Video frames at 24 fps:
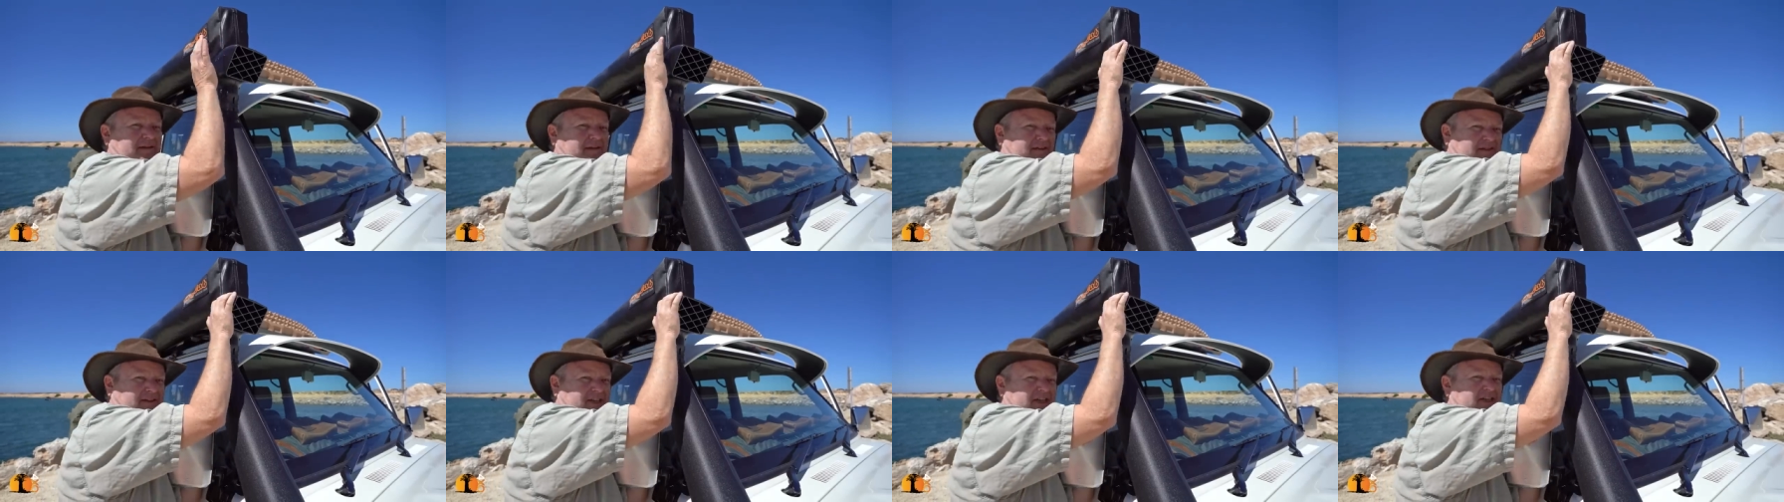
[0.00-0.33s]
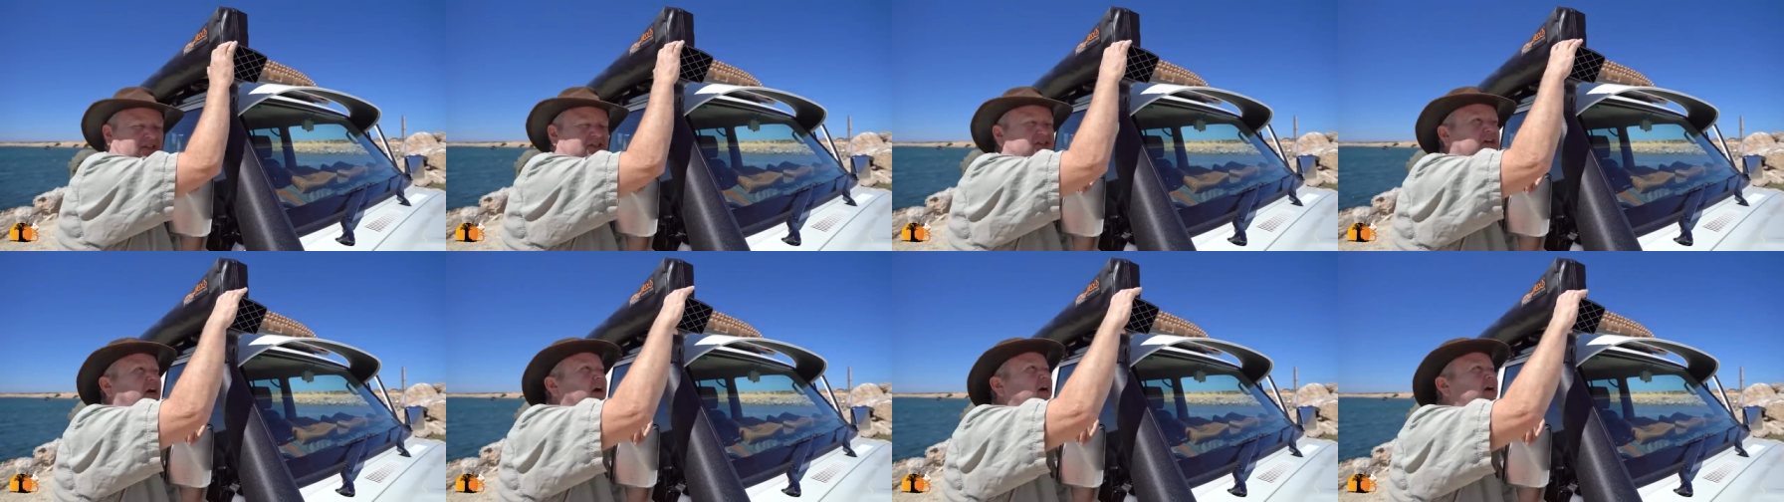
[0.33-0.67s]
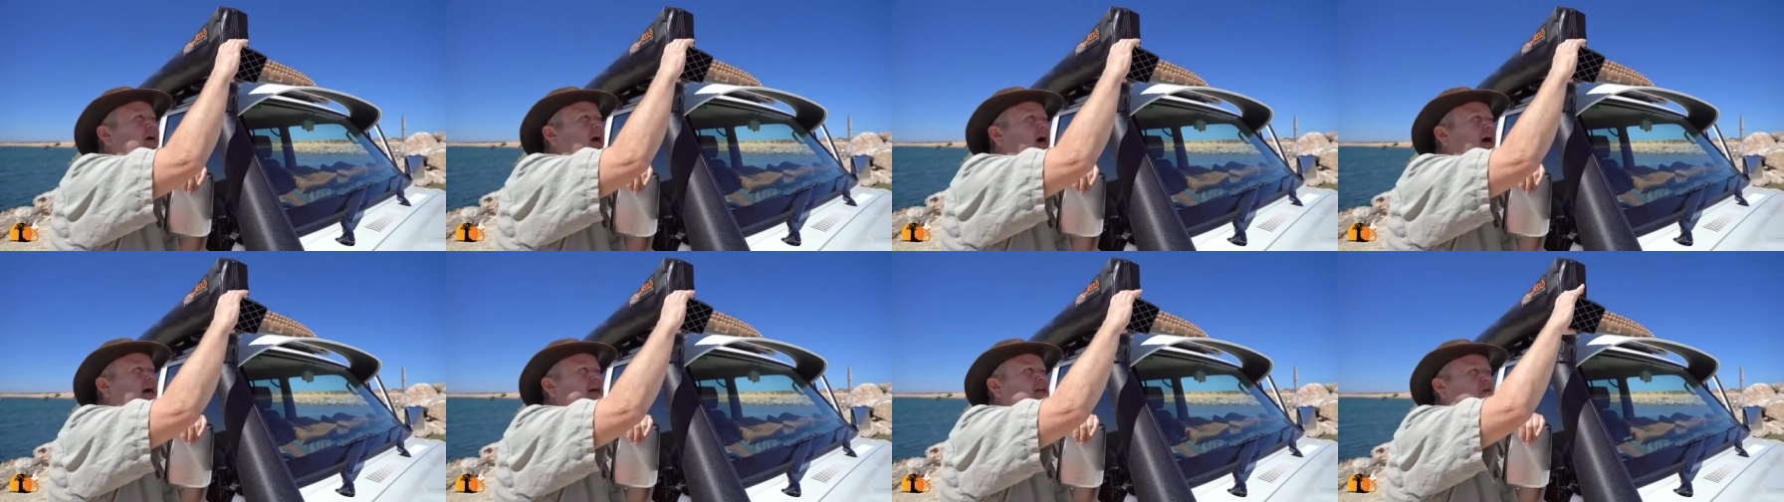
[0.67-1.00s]
this
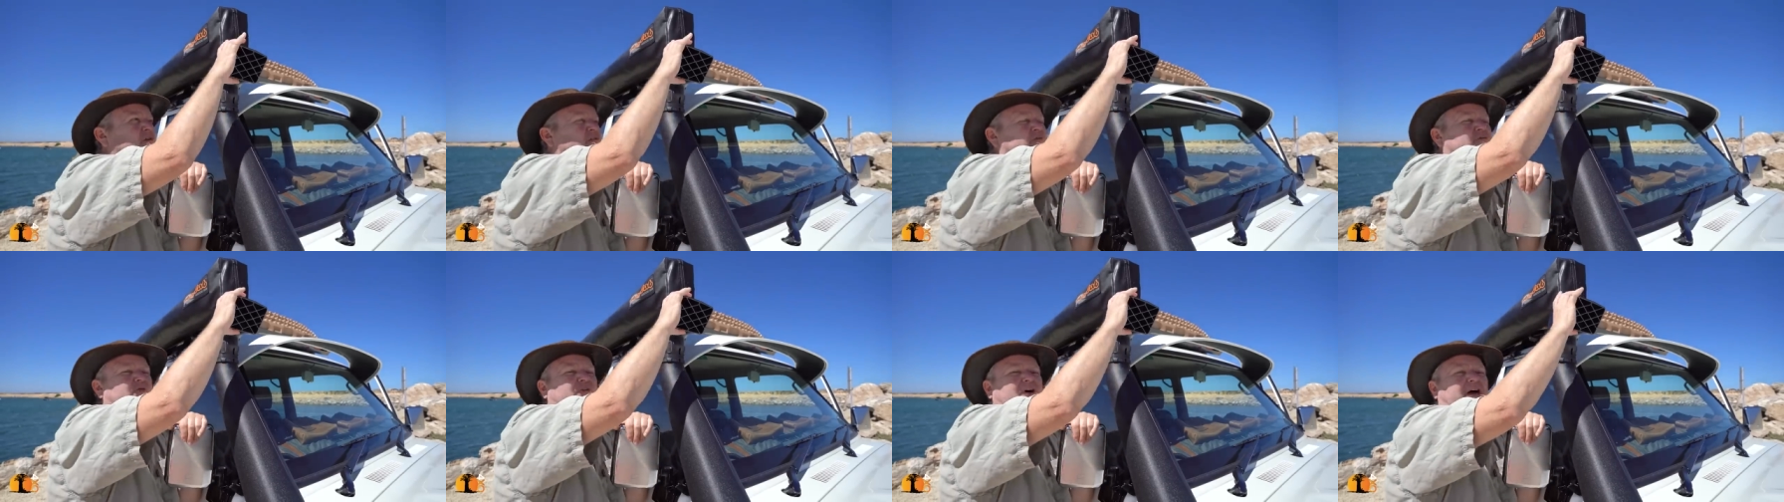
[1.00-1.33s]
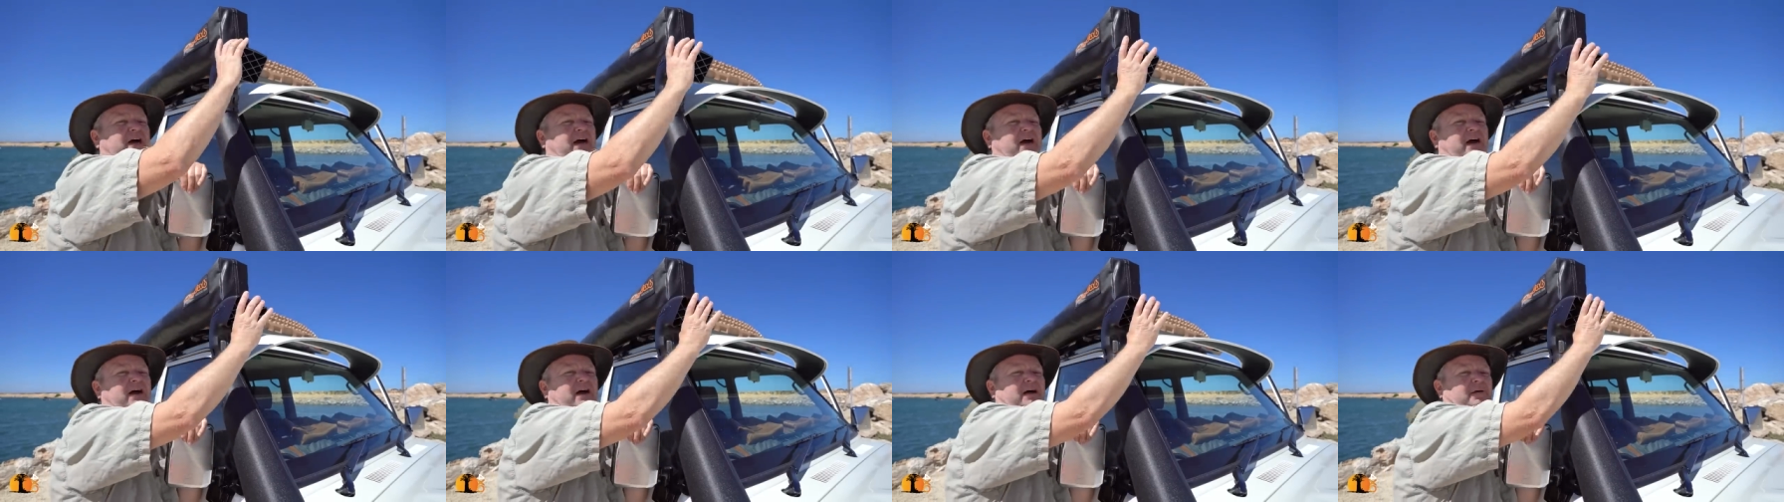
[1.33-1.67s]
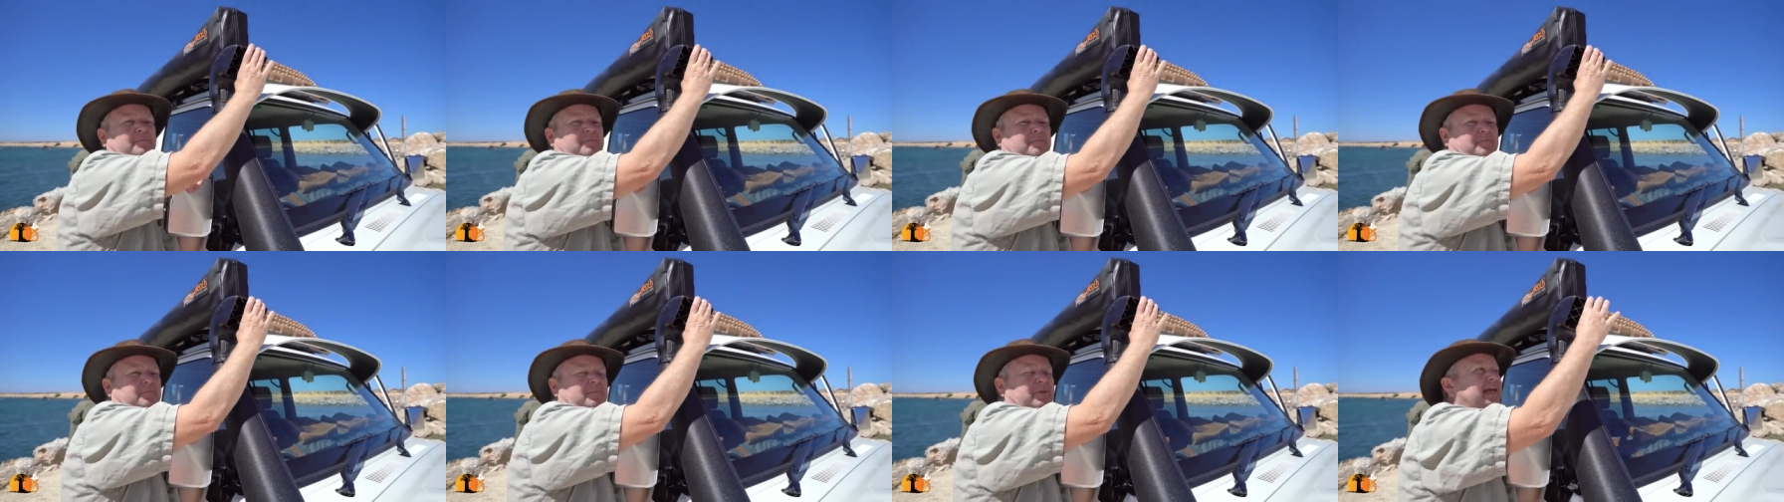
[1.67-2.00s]
kind of
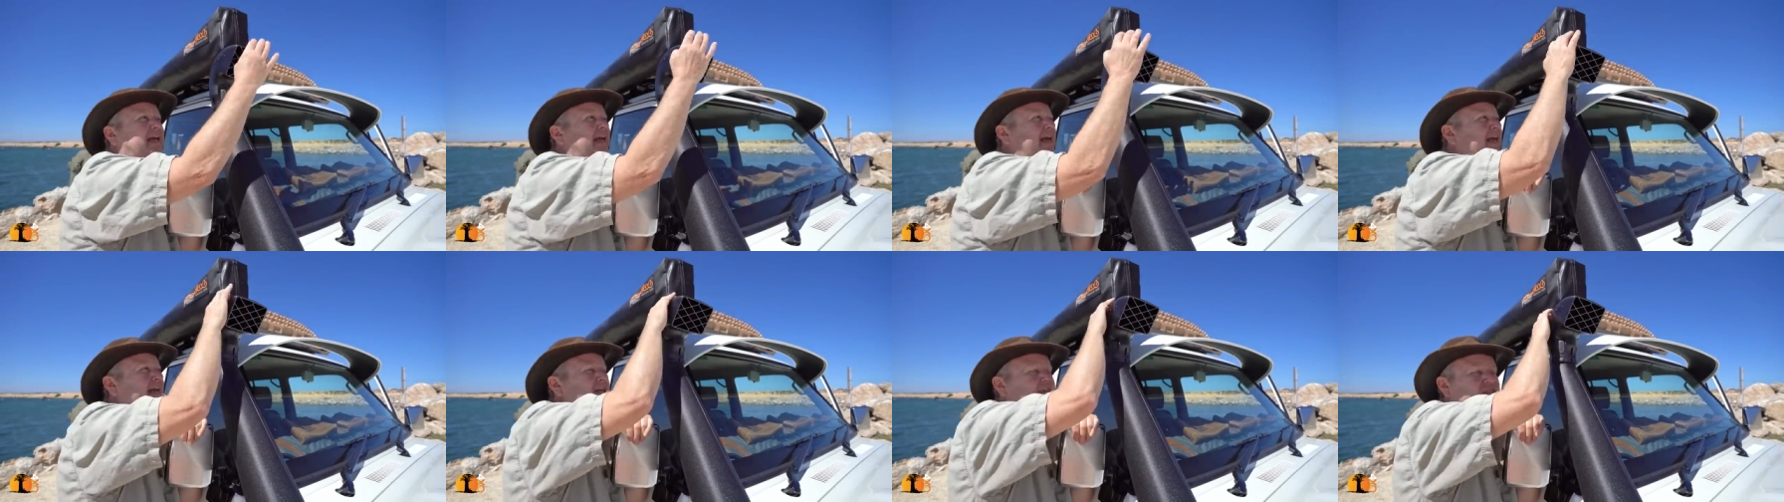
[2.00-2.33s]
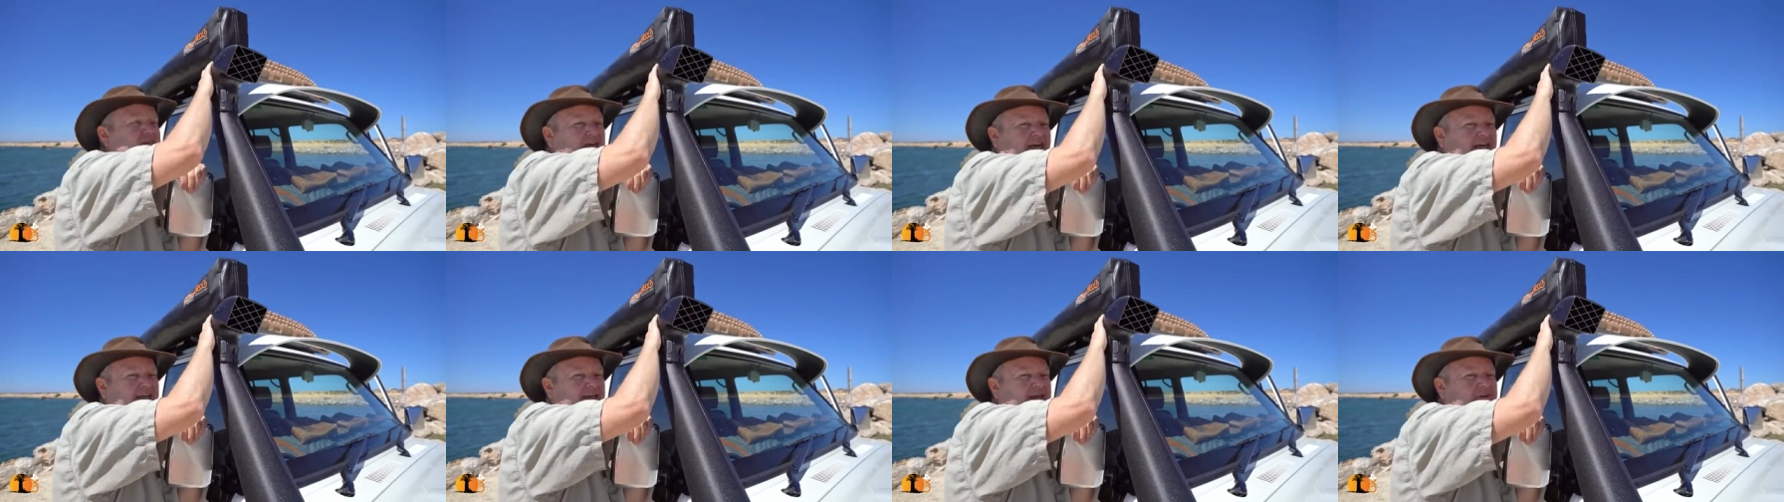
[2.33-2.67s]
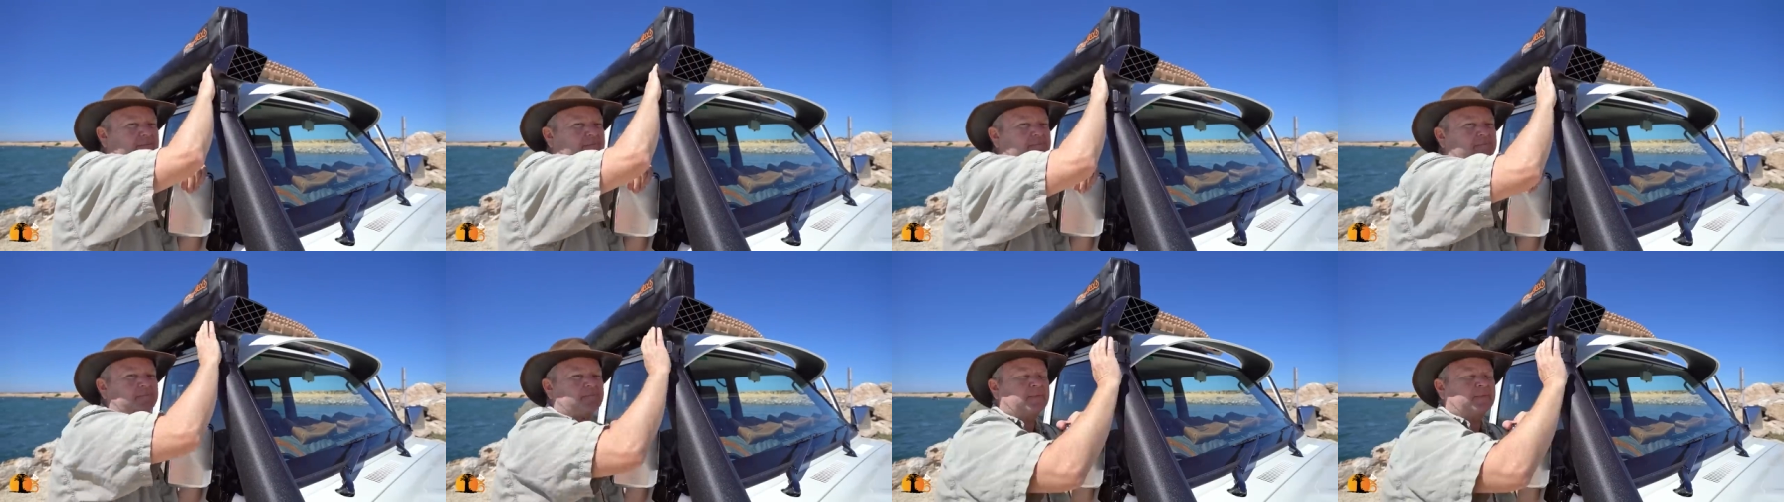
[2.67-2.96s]
um, intake,